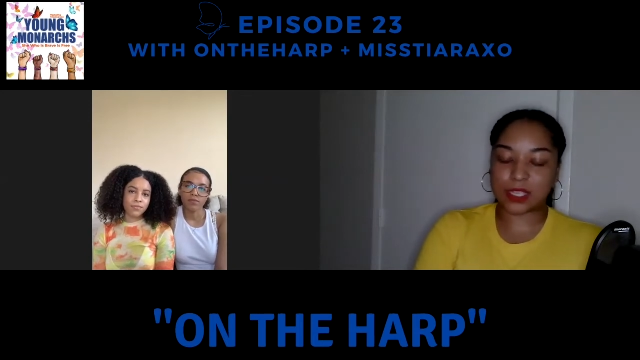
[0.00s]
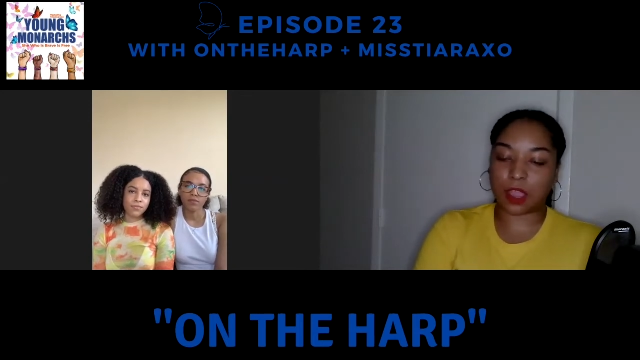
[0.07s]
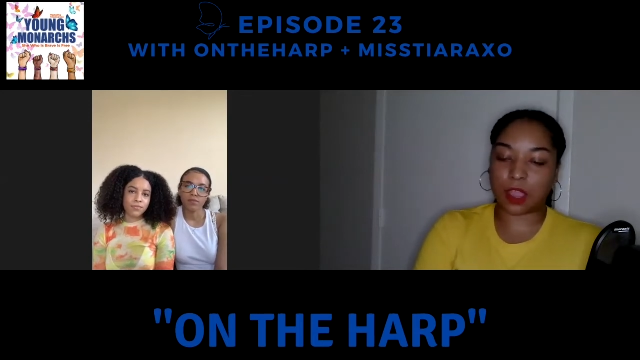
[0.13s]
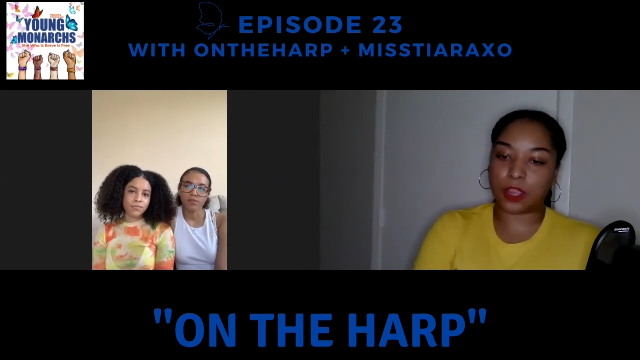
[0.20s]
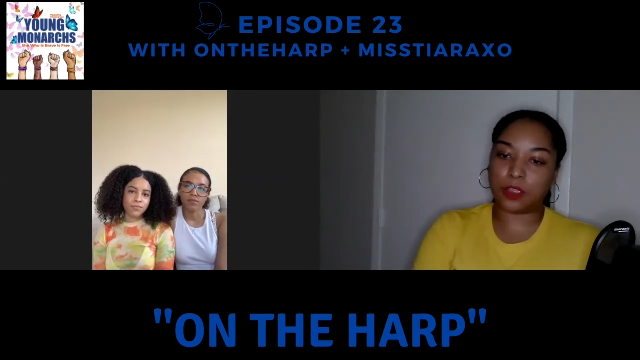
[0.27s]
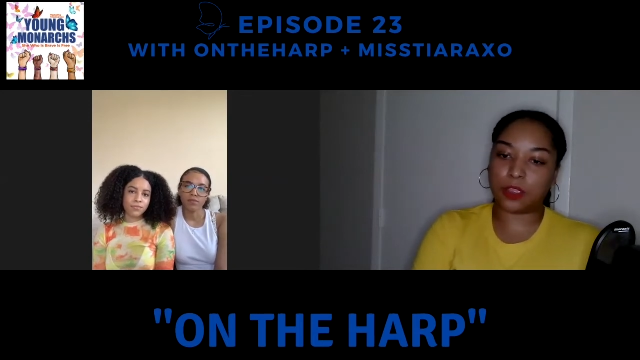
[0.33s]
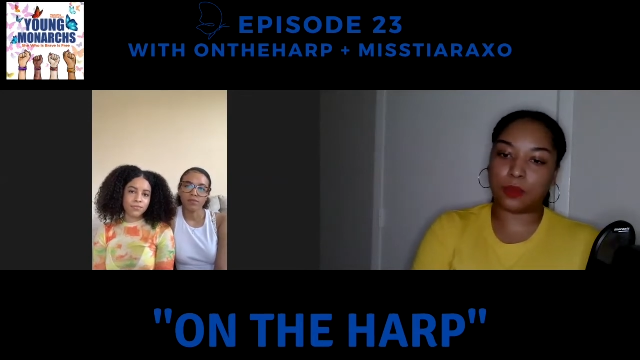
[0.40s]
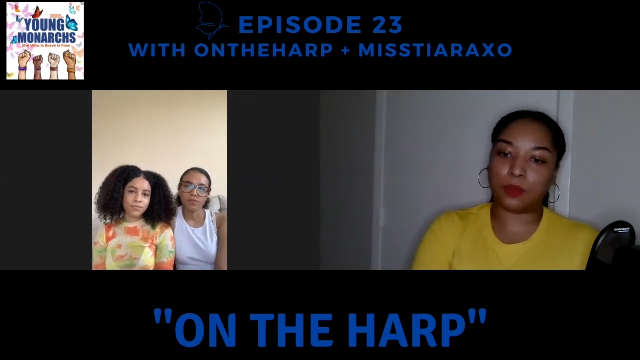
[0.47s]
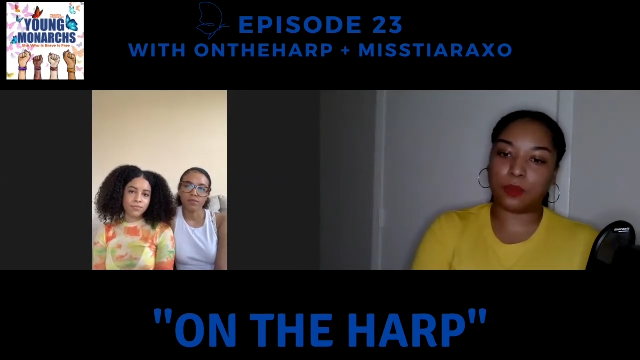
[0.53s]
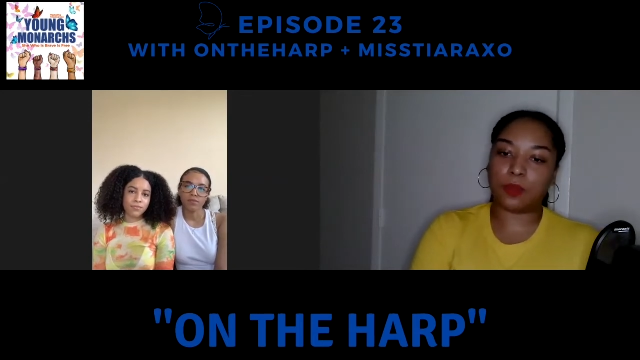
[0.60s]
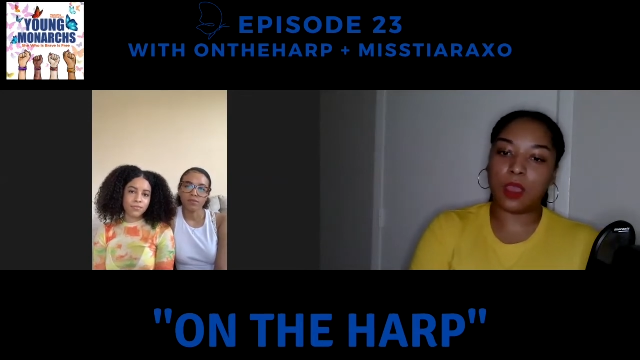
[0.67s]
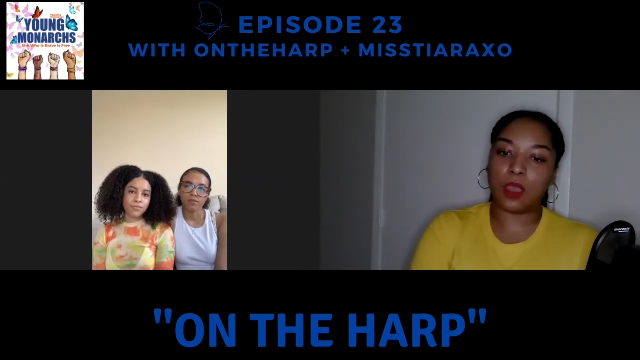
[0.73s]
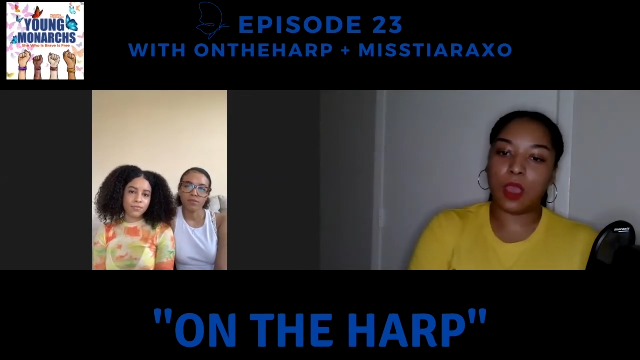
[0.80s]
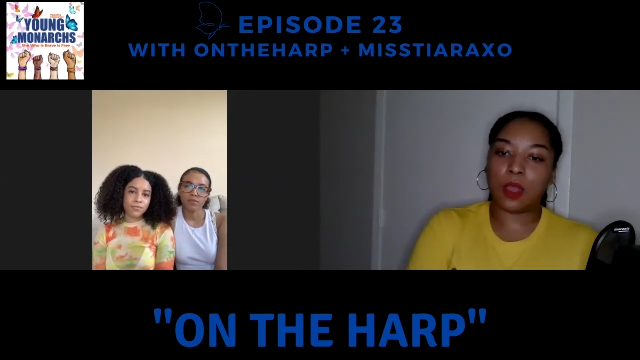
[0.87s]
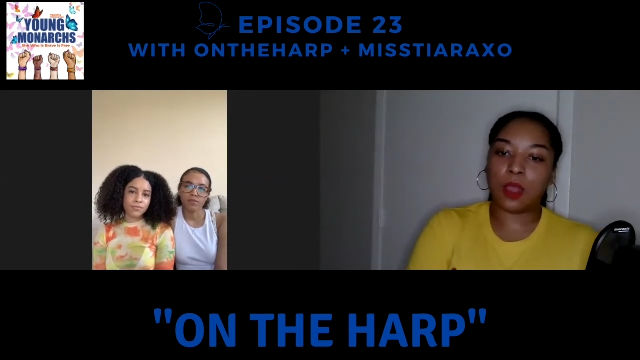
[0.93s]
Are
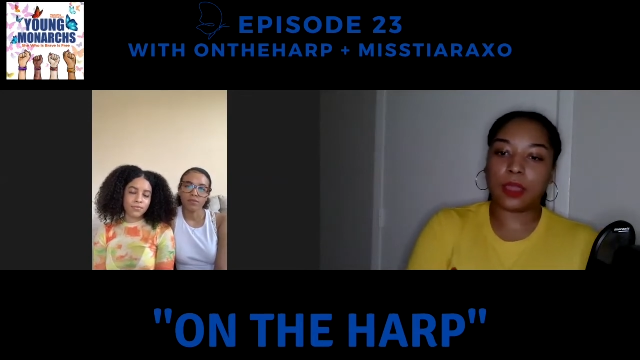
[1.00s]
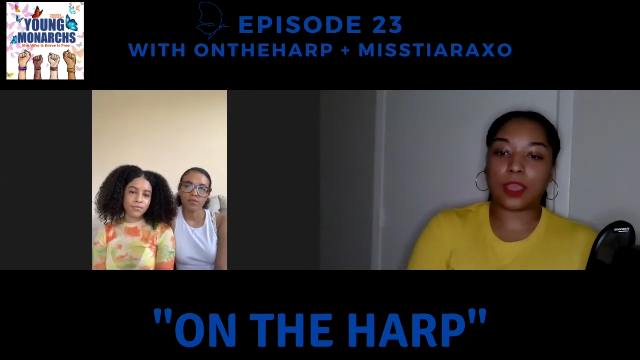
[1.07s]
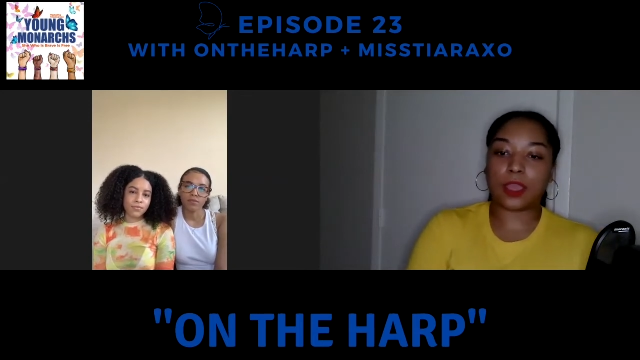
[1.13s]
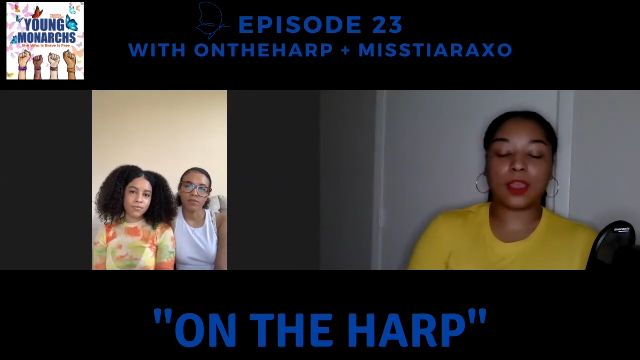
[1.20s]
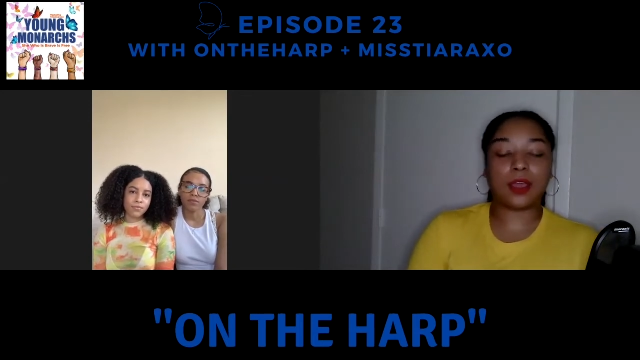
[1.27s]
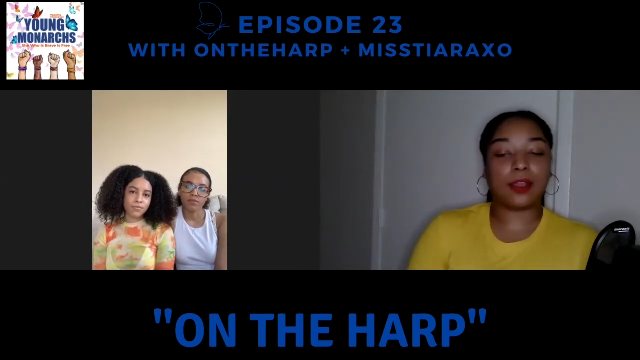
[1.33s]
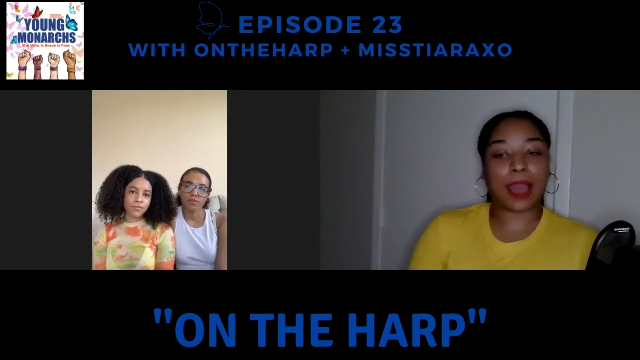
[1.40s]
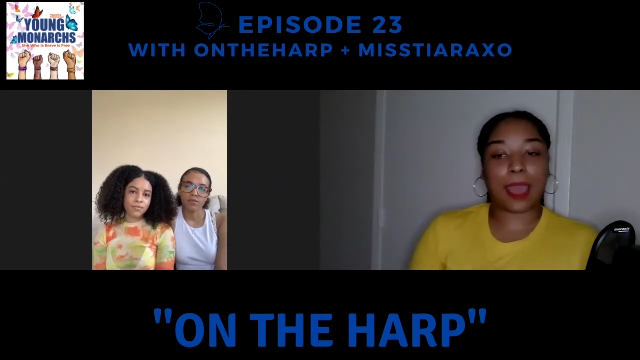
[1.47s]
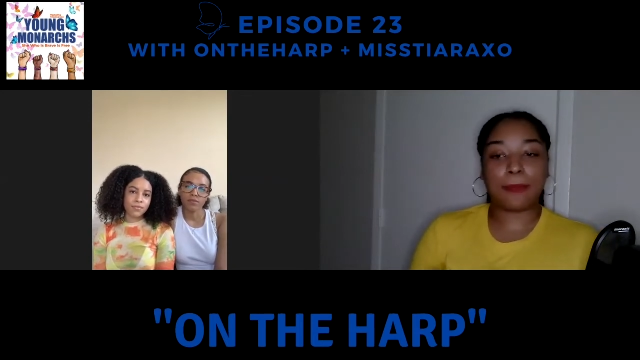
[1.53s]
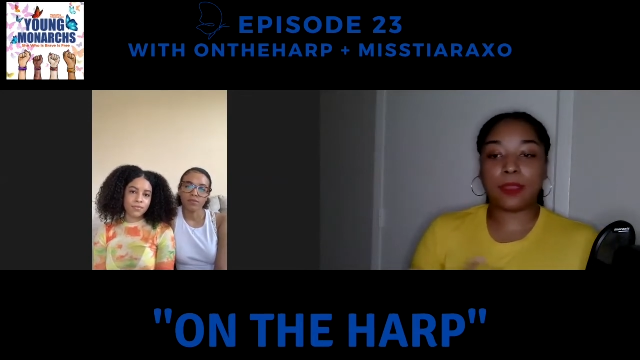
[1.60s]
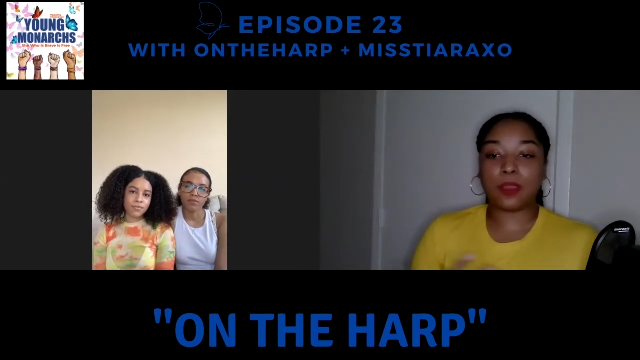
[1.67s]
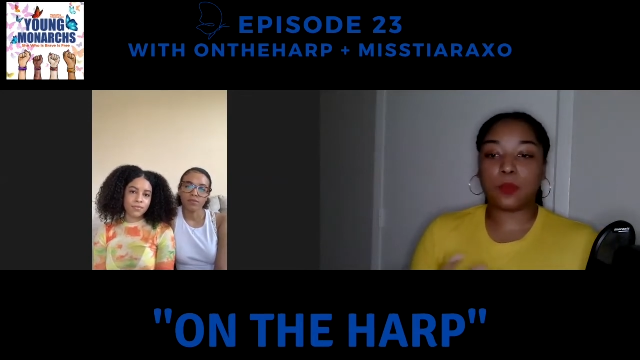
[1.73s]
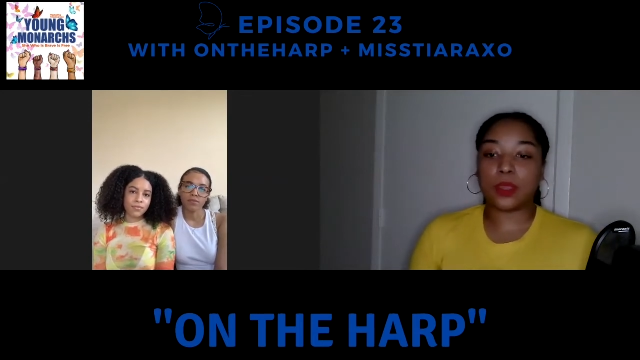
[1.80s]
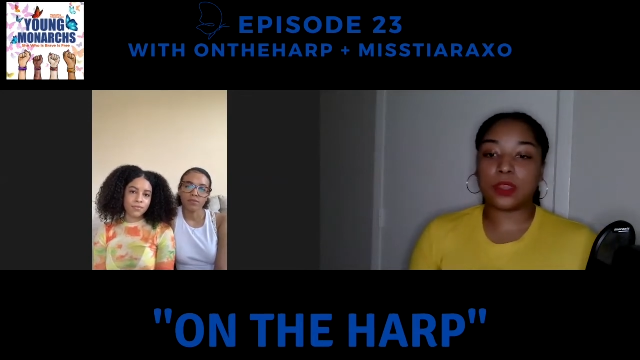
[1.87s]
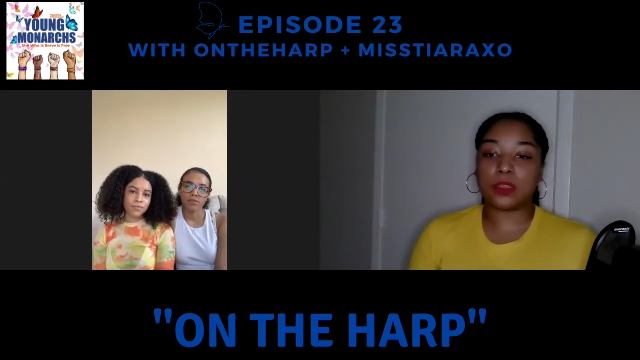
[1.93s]
you like
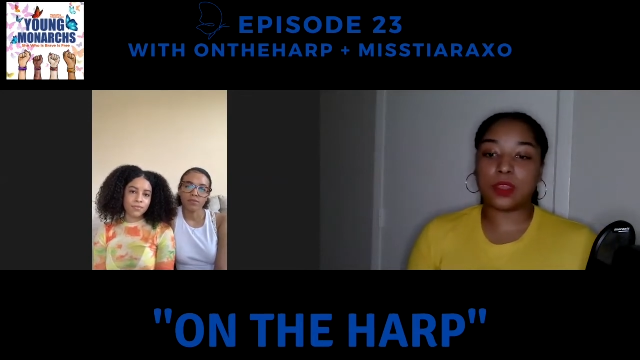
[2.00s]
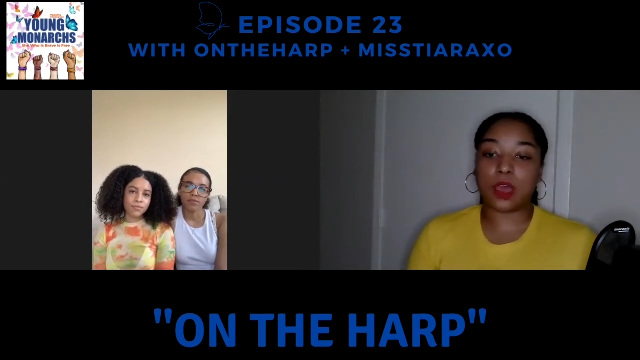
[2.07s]
collabing with